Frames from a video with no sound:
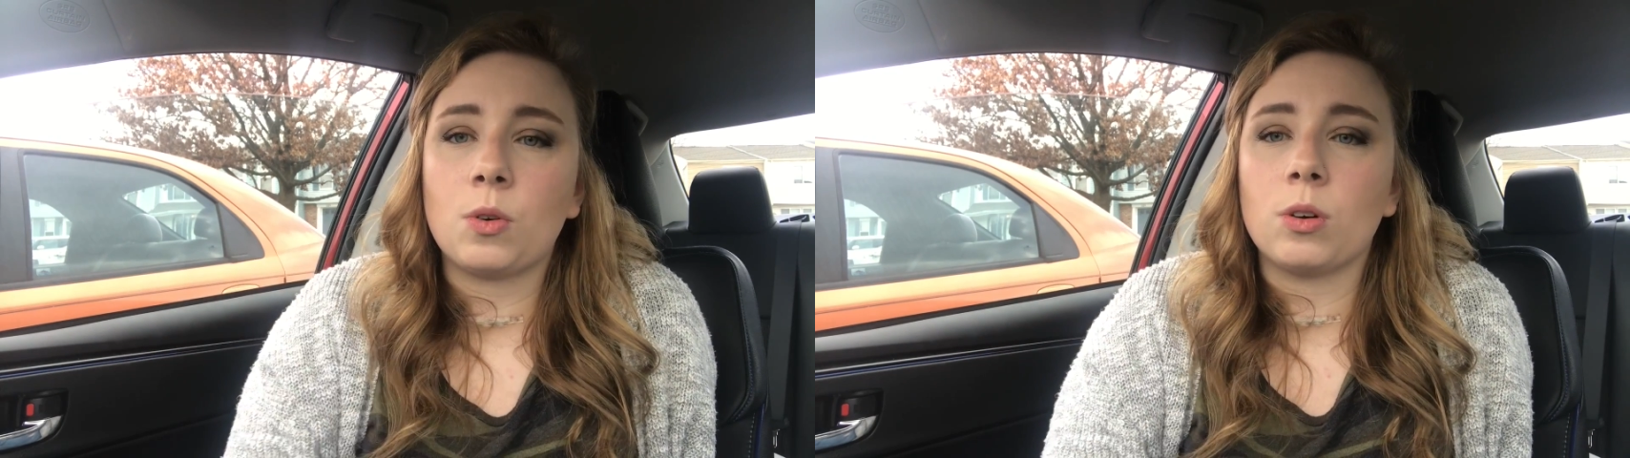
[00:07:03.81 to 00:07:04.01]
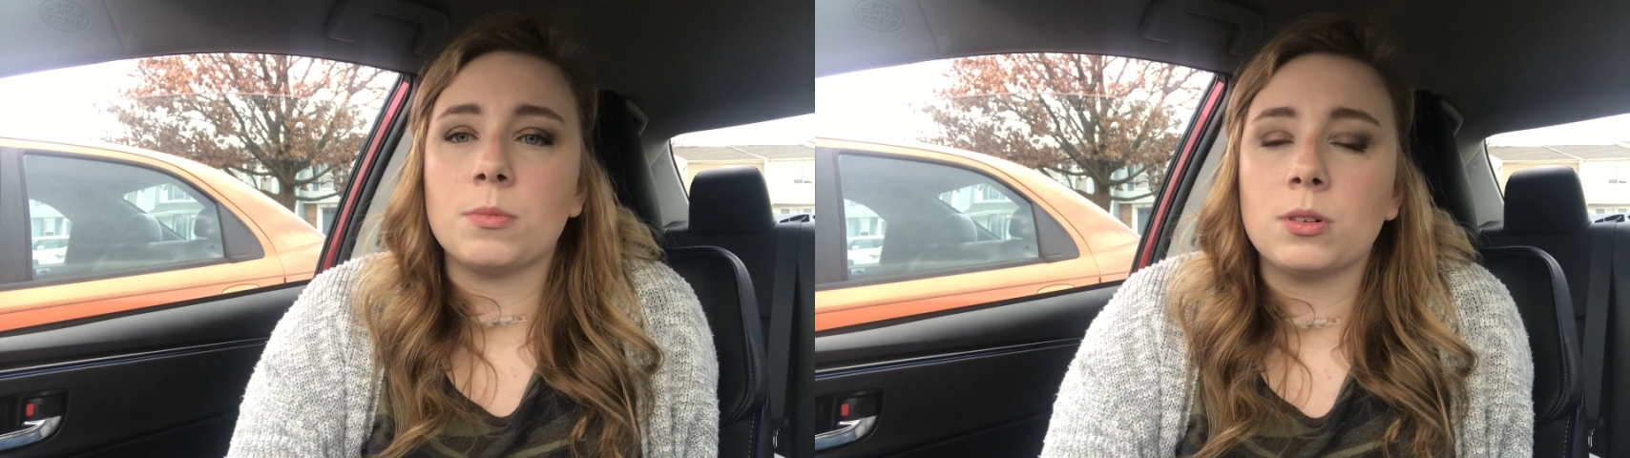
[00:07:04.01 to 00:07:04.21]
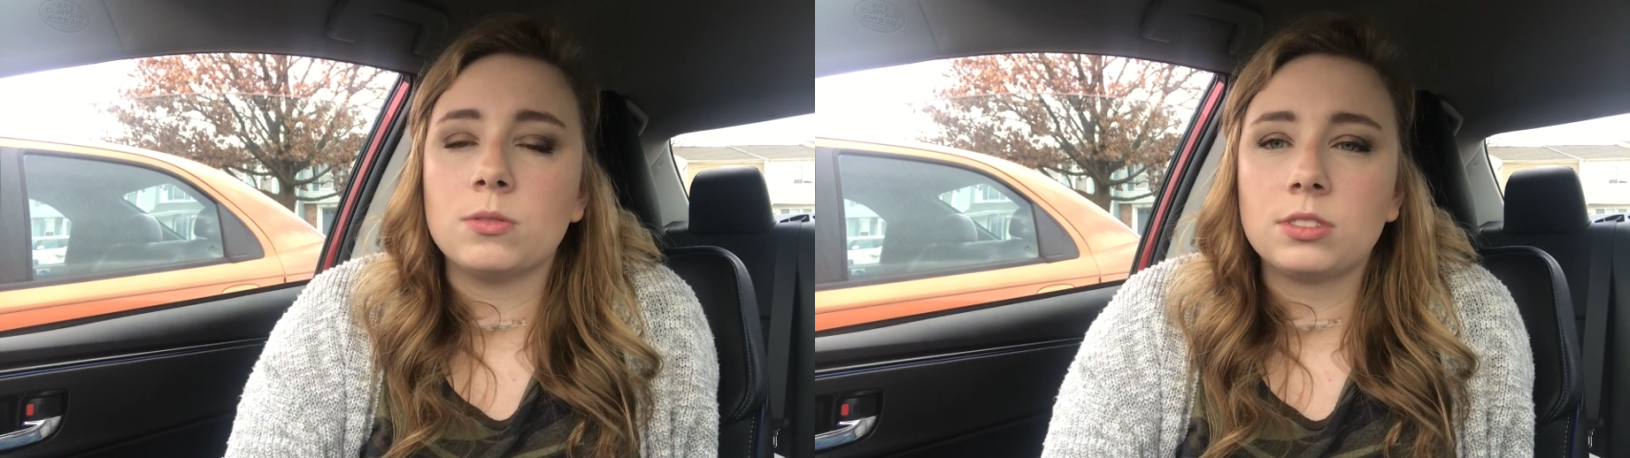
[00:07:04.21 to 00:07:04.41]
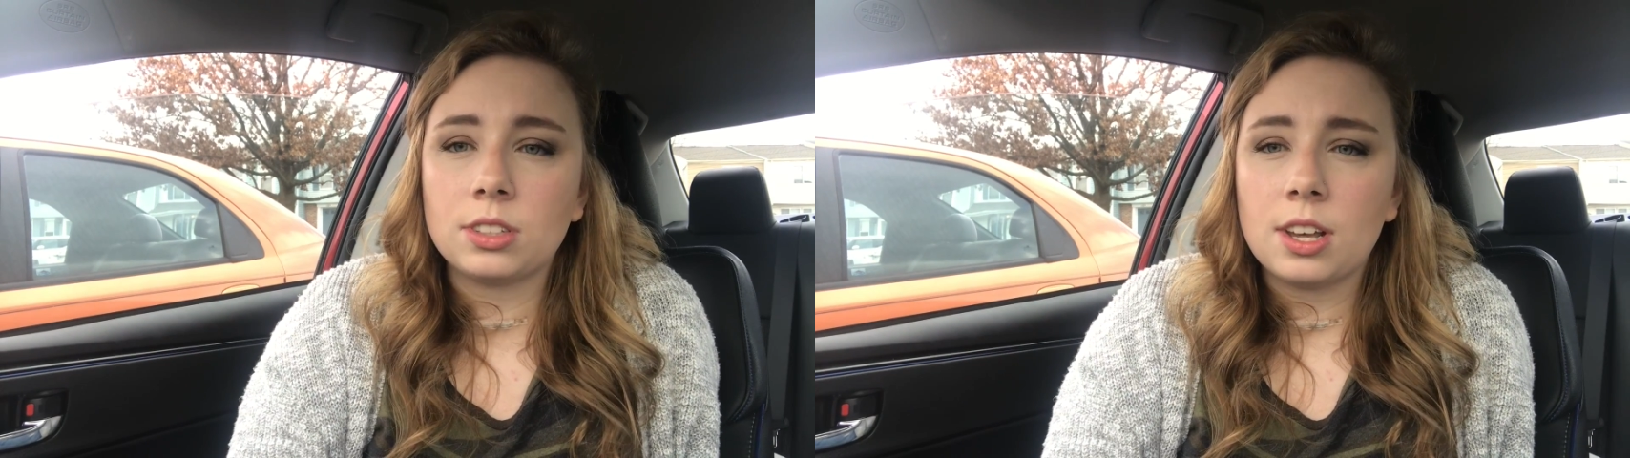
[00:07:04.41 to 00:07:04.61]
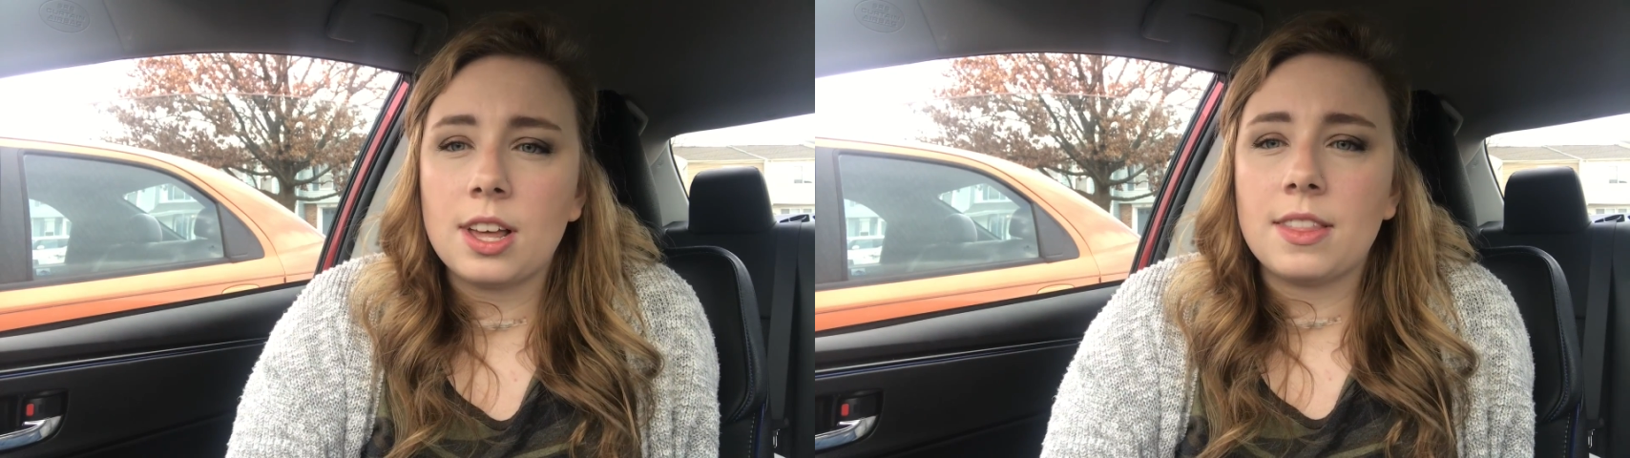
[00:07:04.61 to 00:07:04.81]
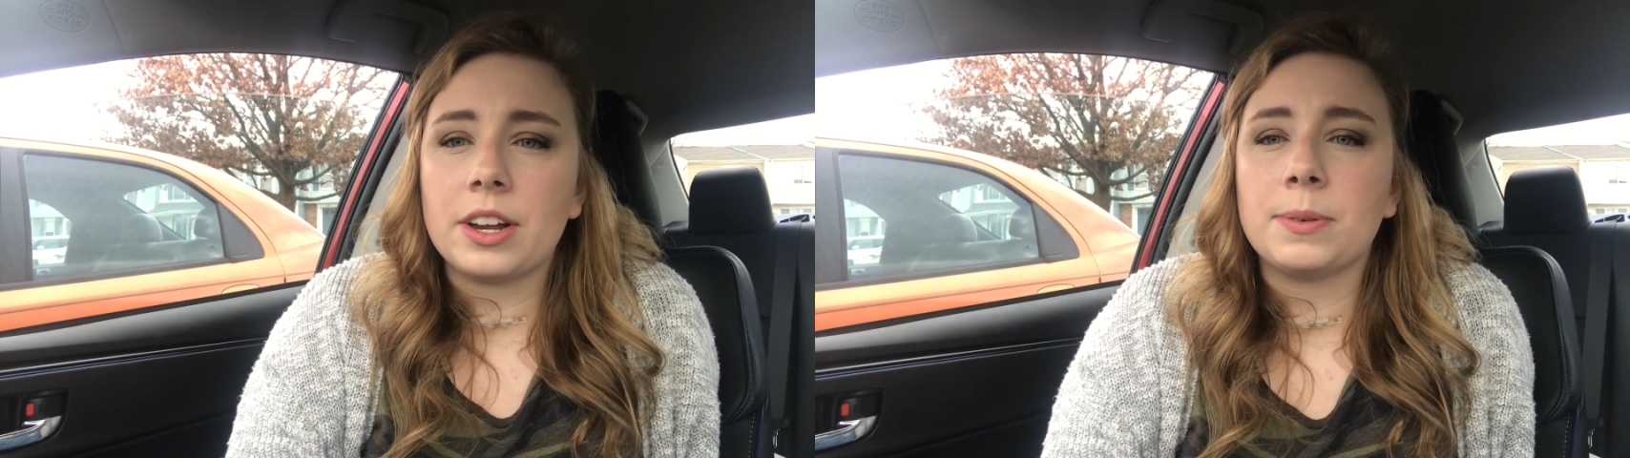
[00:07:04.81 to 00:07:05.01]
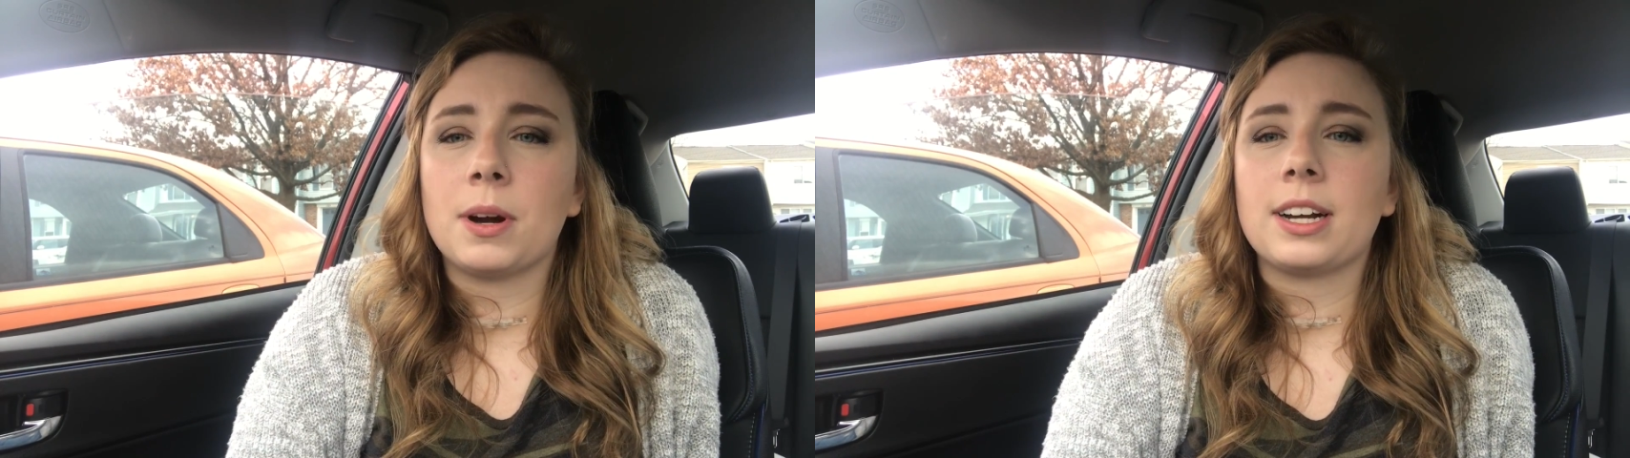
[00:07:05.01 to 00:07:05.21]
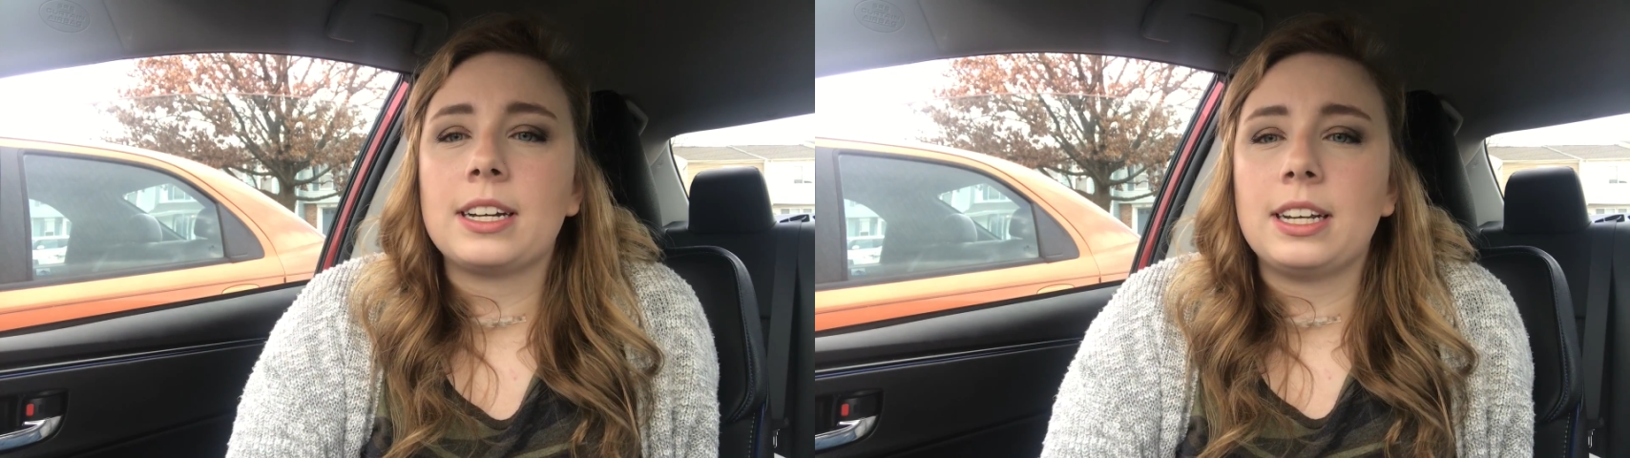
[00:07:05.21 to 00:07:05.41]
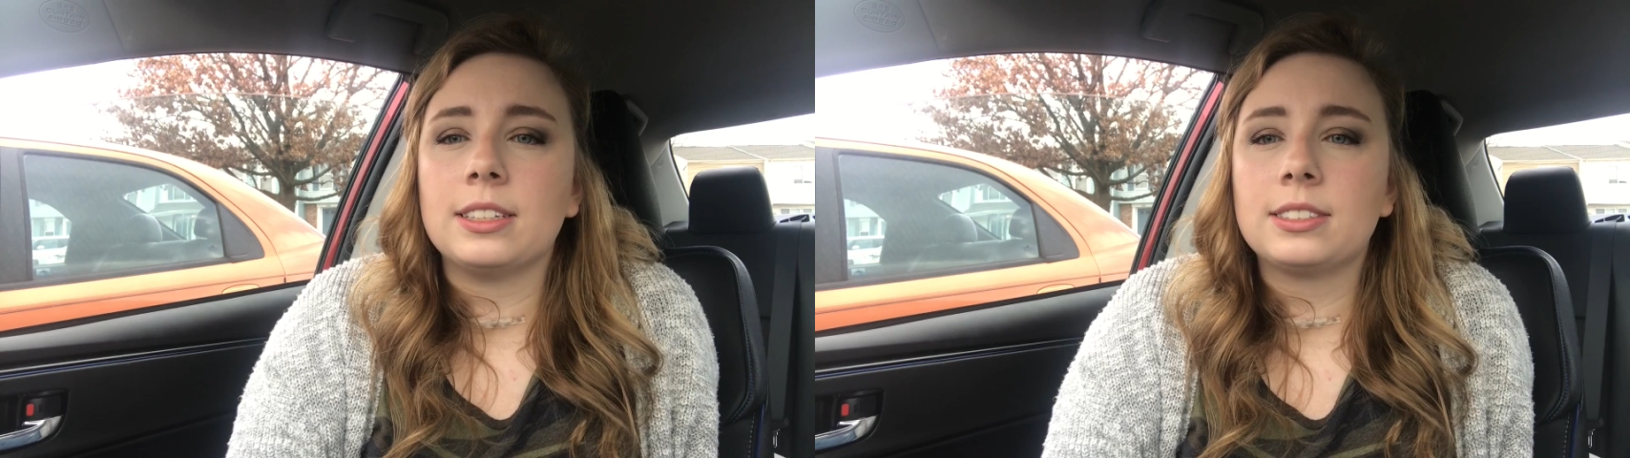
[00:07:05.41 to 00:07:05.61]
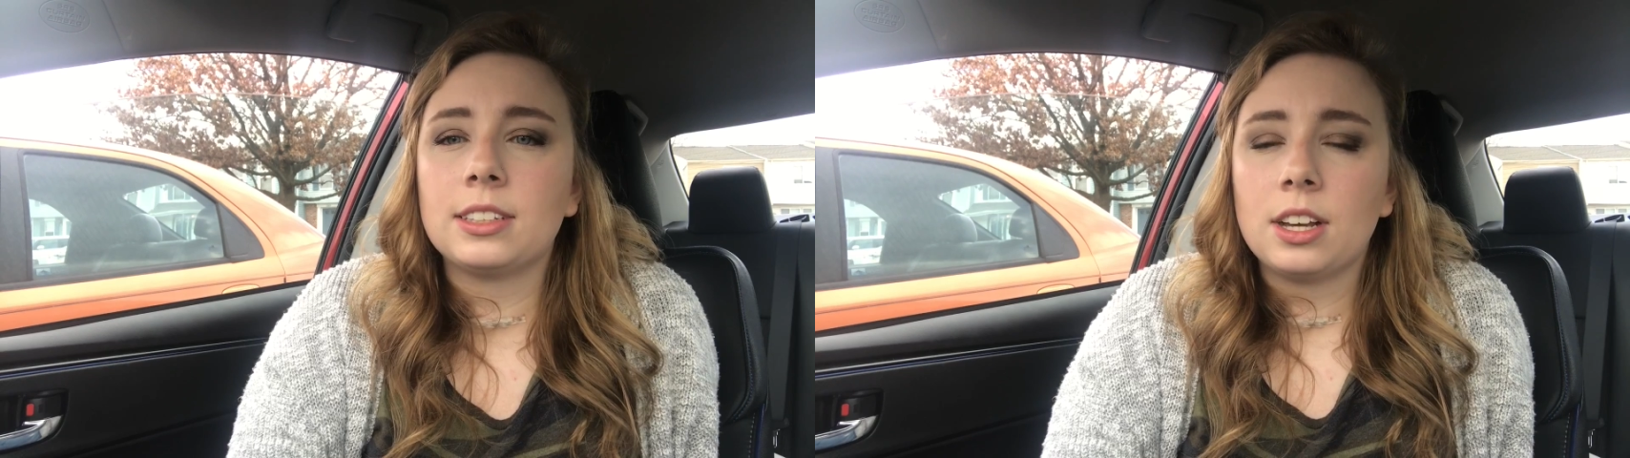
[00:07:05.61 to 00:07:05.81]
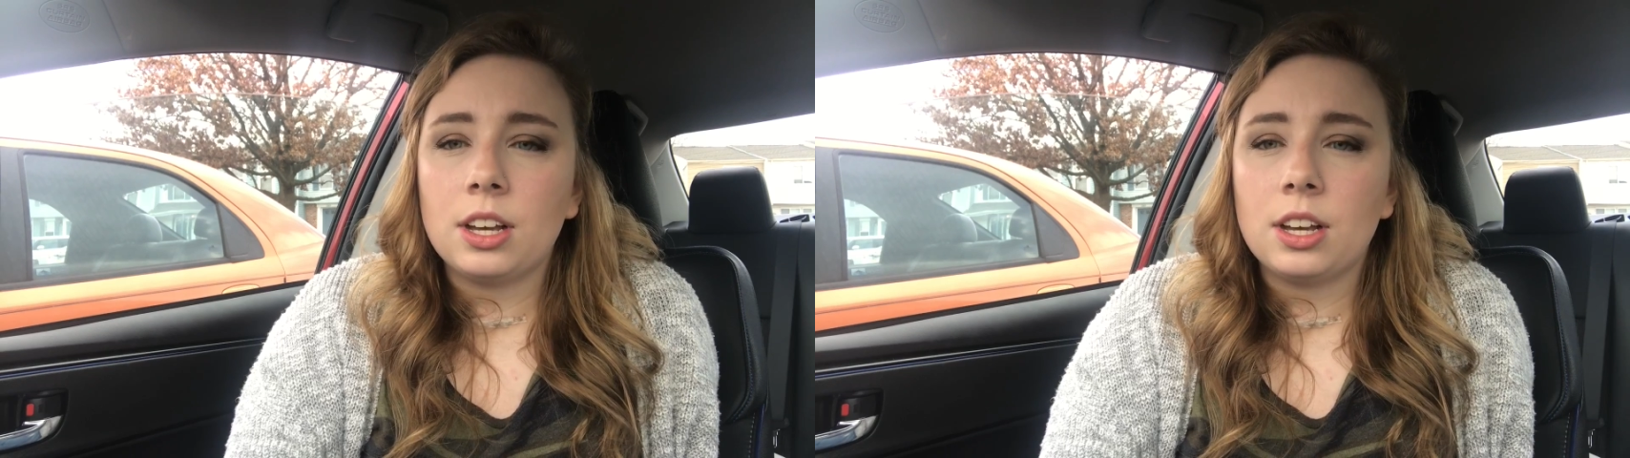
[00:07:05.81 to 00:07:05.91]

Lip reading: hormones that your body needs.